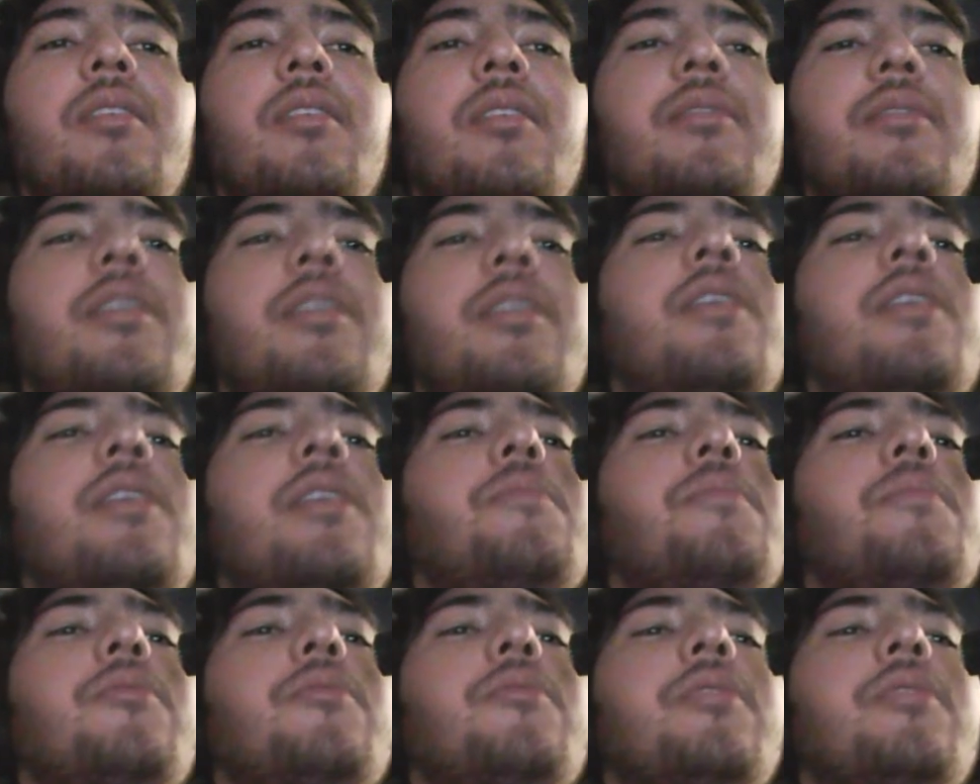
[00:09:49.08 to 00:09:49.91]
Then I
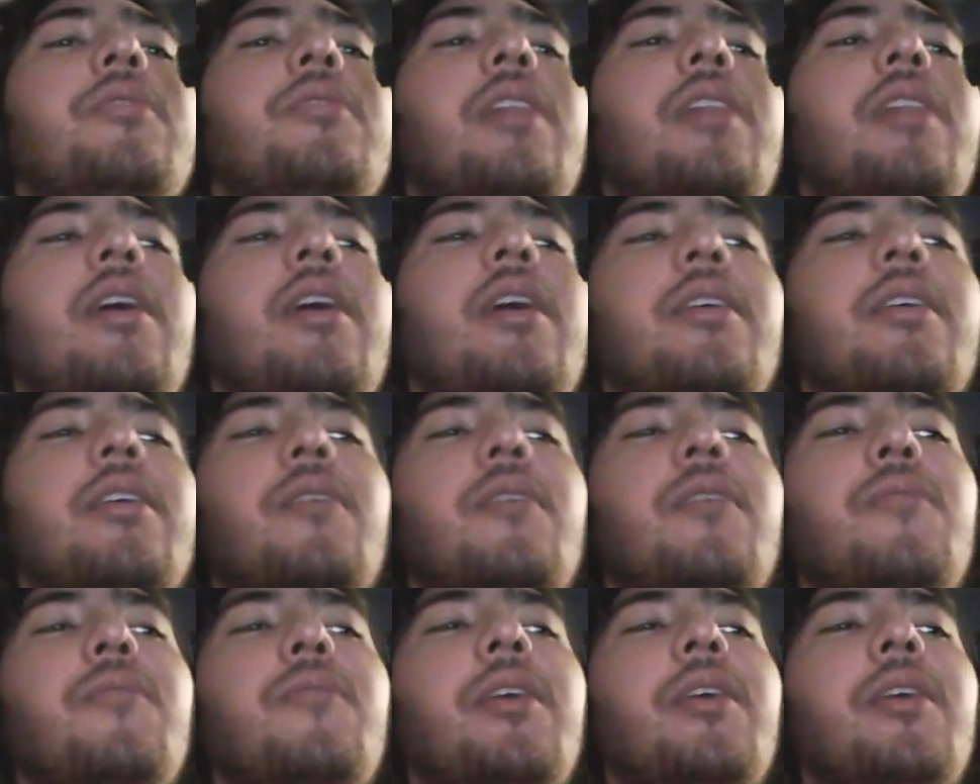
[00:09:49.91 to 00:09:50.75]
put like a
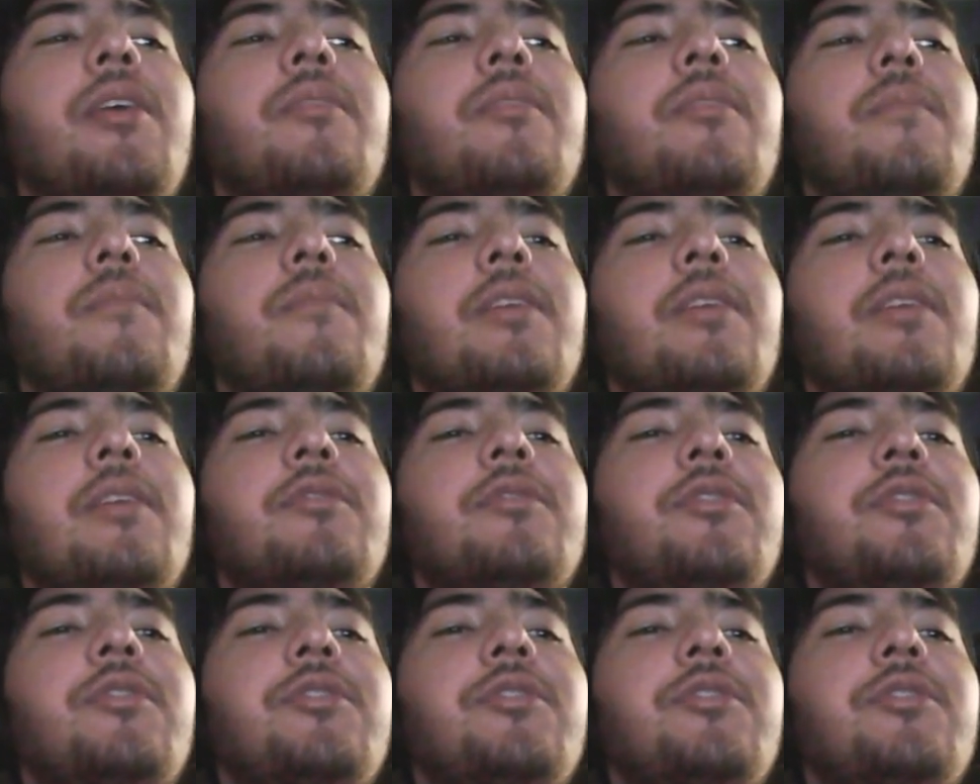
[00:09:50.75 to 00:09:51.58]
quick
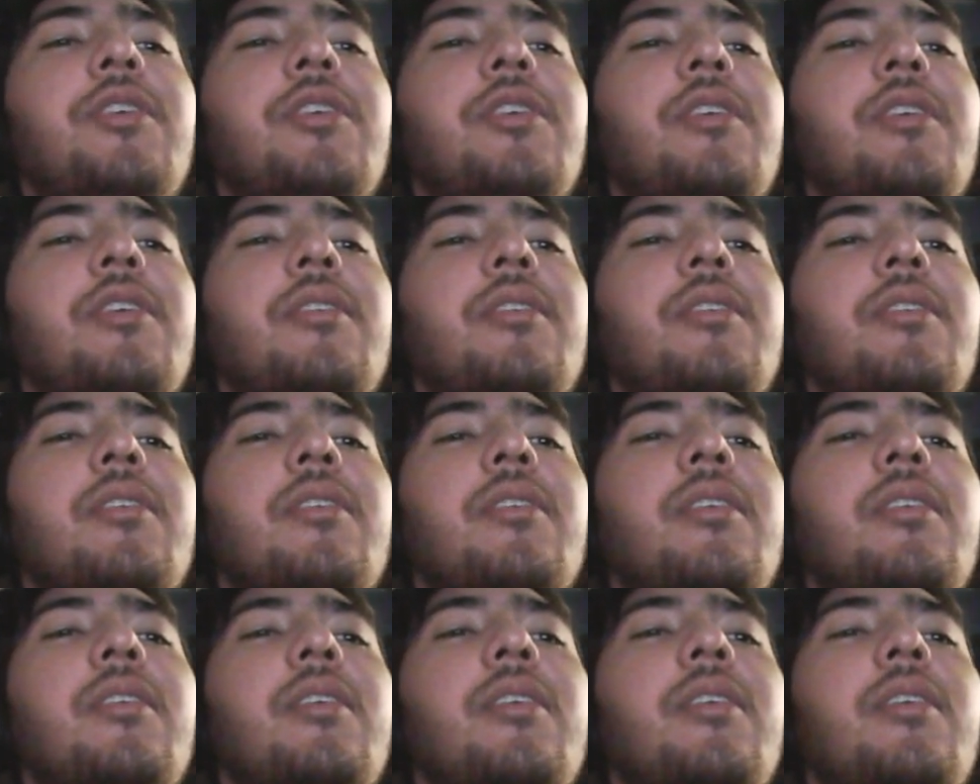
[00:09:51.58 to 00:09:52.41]
mastering chain.
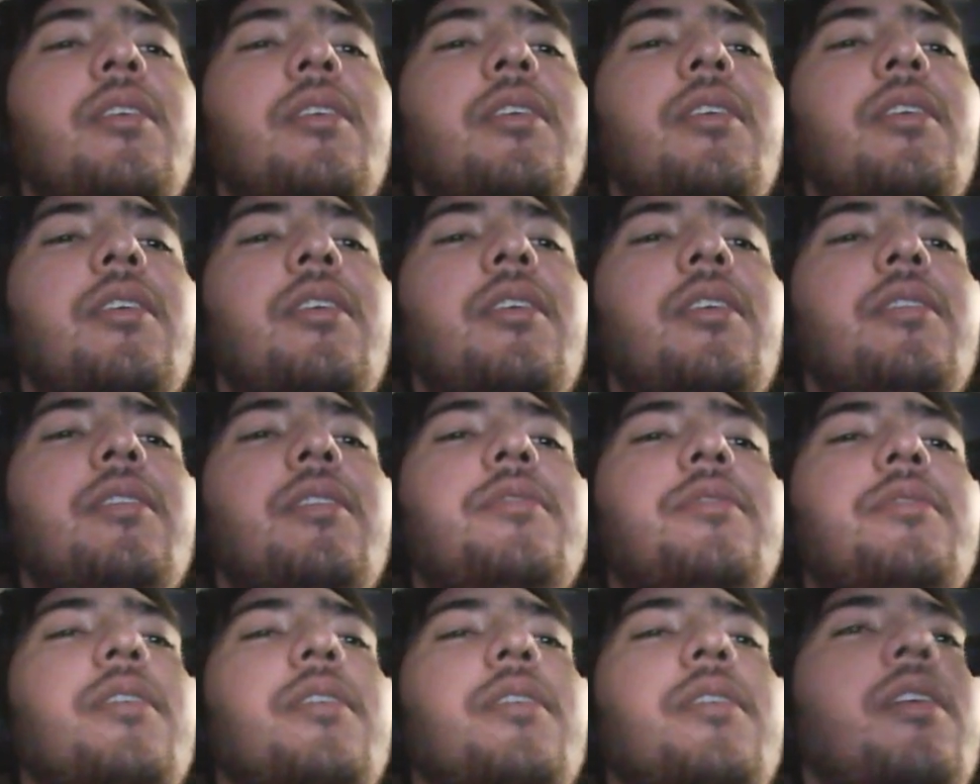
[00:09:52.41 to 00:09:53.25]

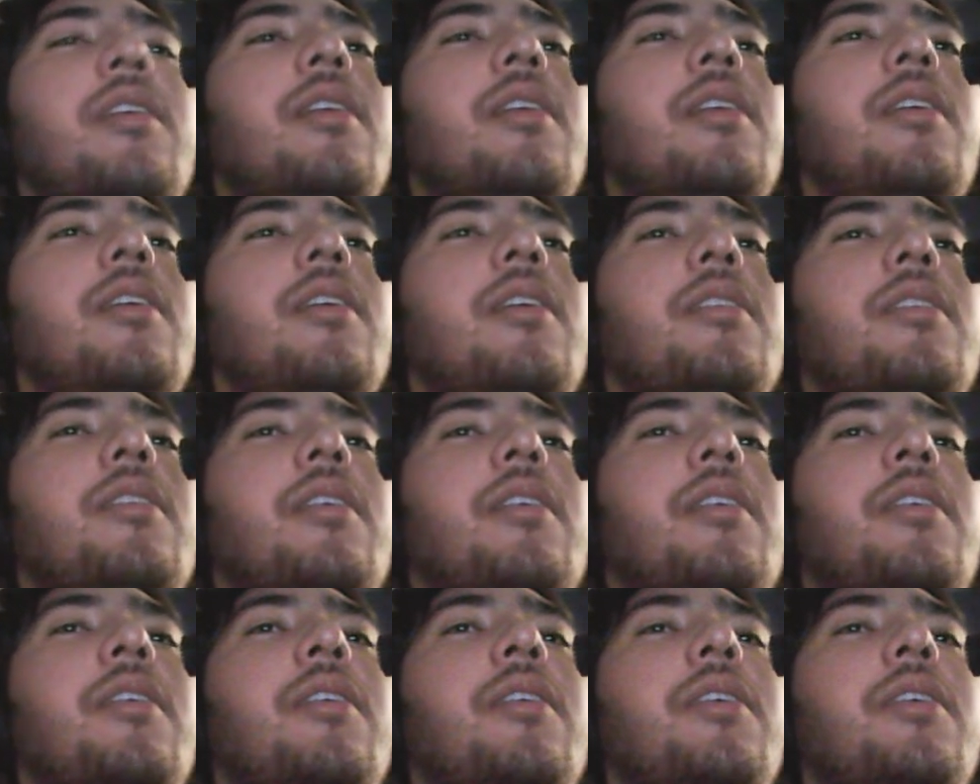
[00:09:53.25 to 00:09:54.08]
It's an
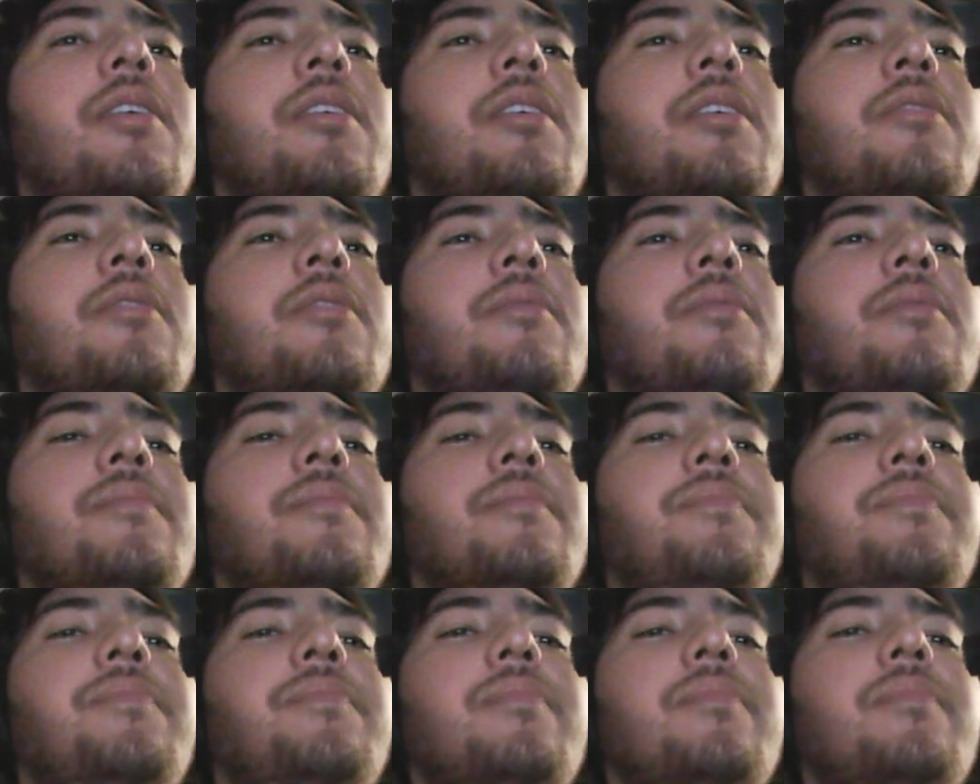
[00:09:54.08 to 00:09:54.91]
REQ,
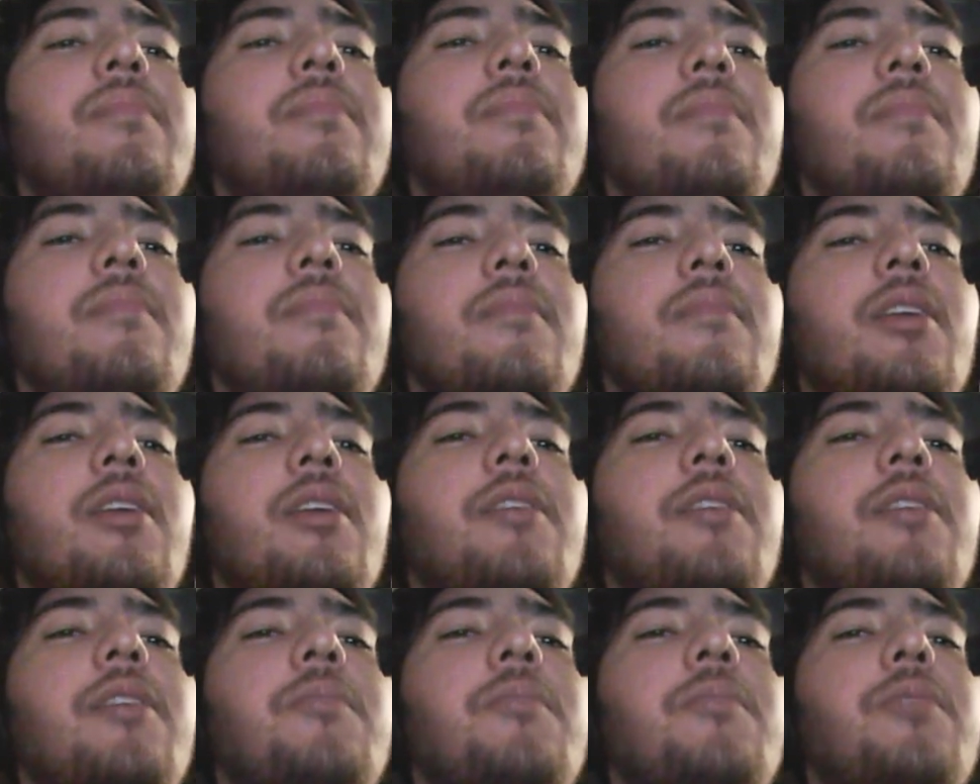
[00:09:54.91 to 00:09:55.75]
a
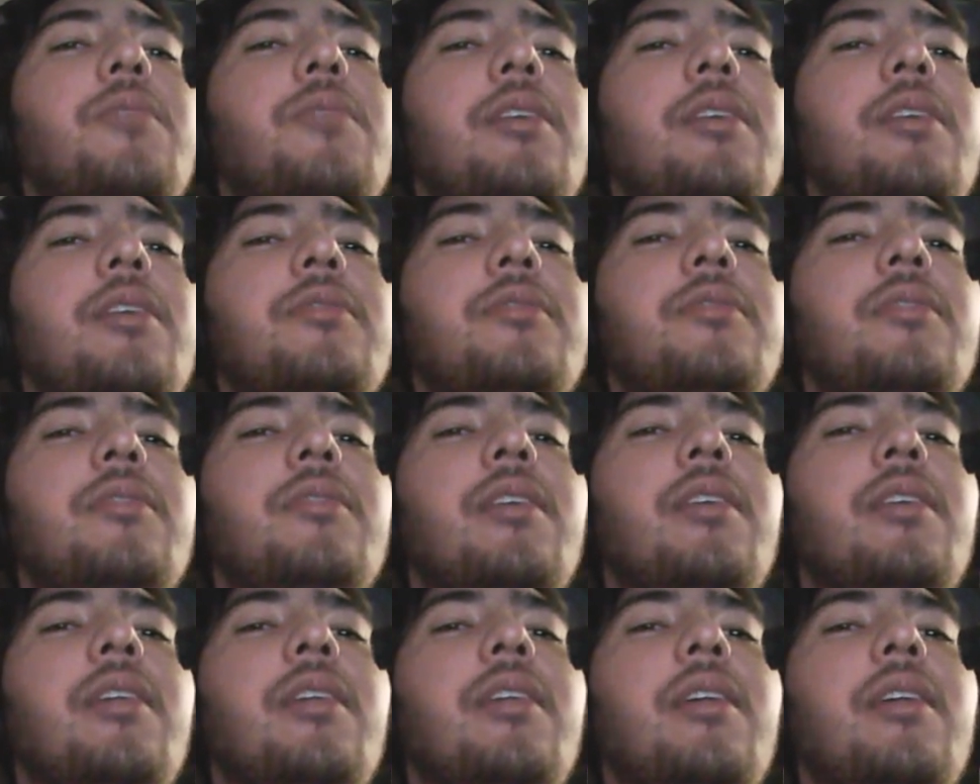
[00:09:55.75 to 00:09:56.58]
compressor,
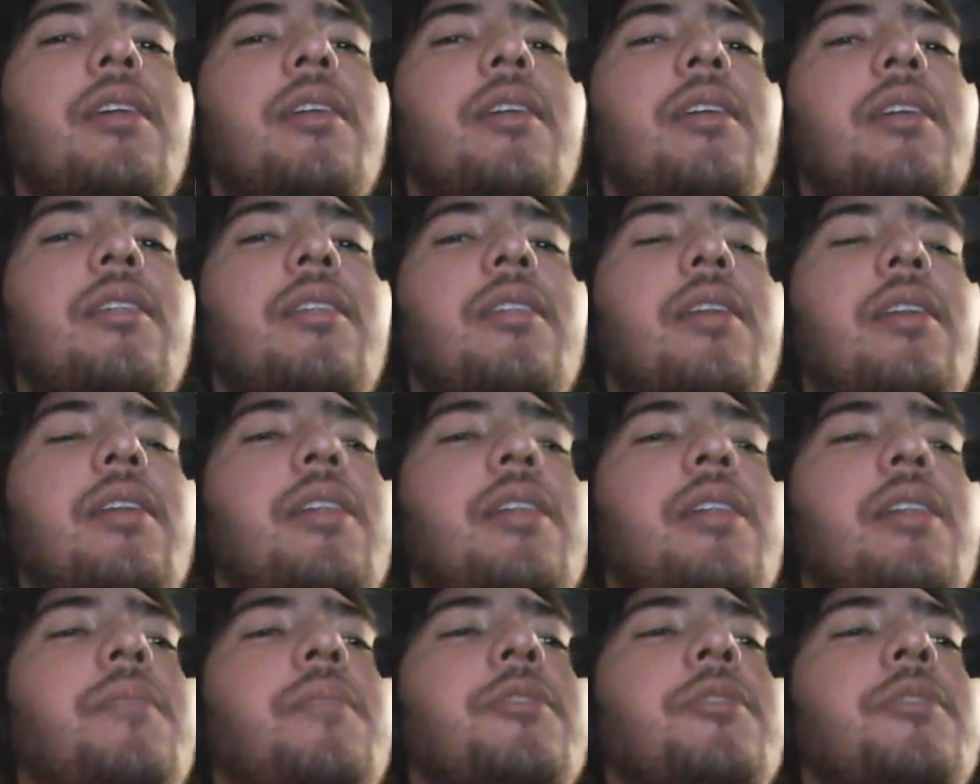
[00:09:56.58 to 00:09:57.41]
a
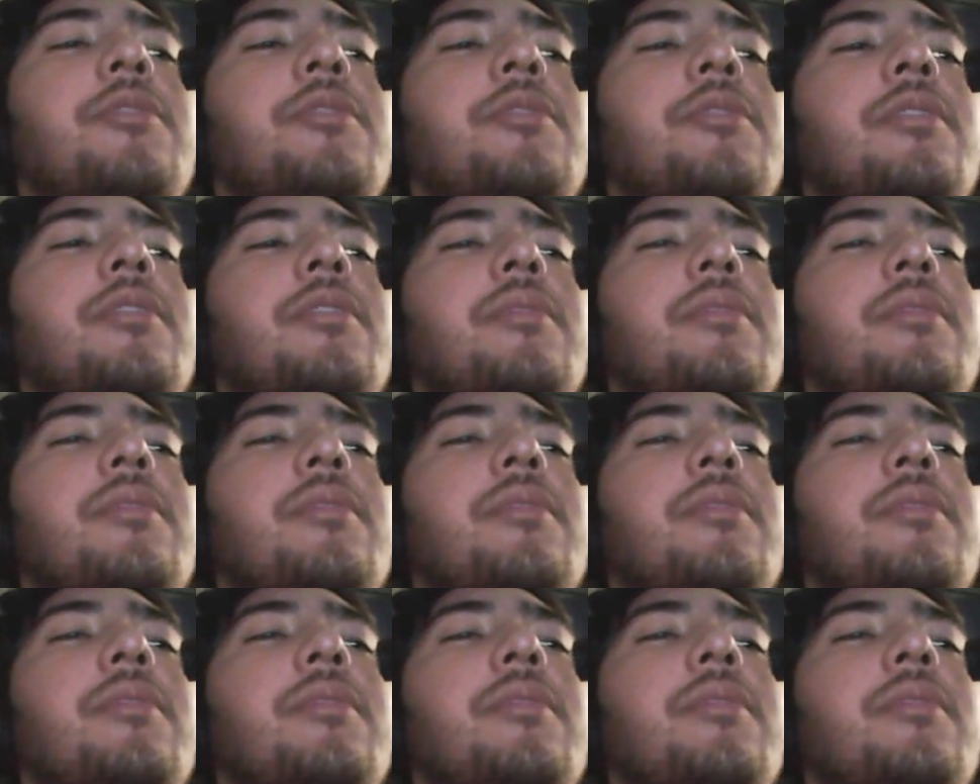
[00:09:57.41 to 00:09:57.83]
limiter.